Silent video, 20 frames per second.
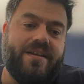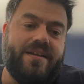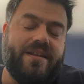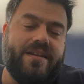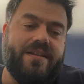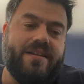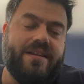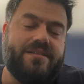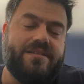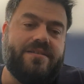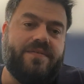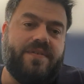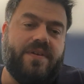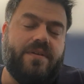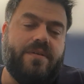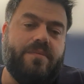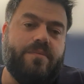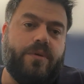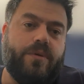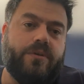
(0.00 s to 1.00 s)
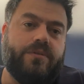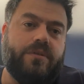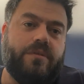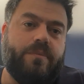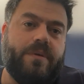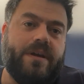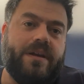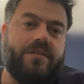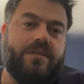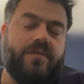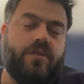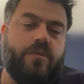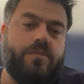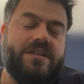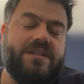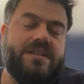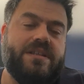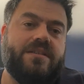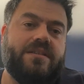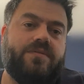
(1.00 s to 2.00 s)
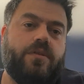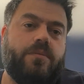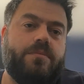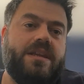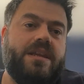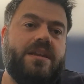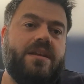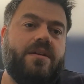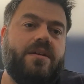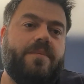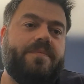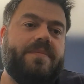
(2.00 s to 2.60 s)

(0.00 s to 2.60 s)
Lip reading: that's a very important part of our business. For me,